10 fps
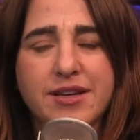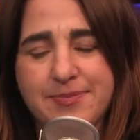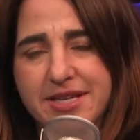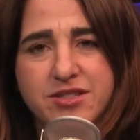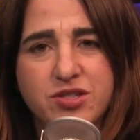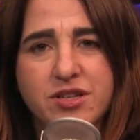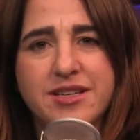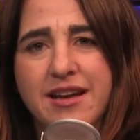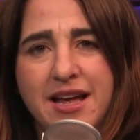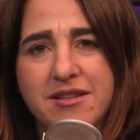because you
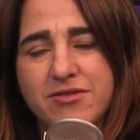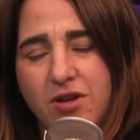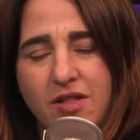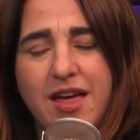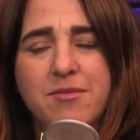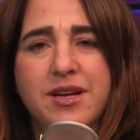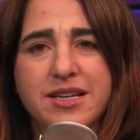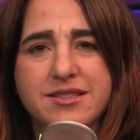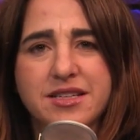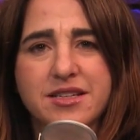didn't have all that
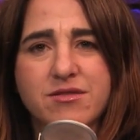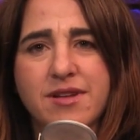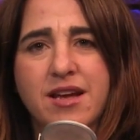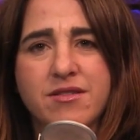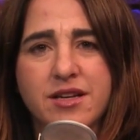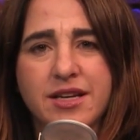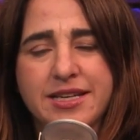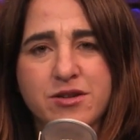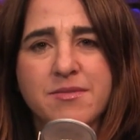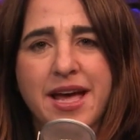money sitting around in
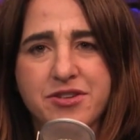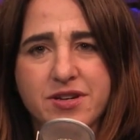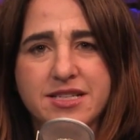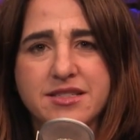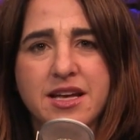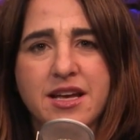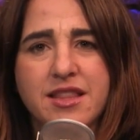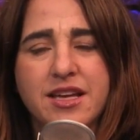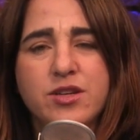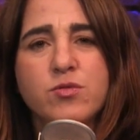your mattress,
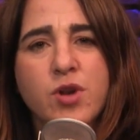then you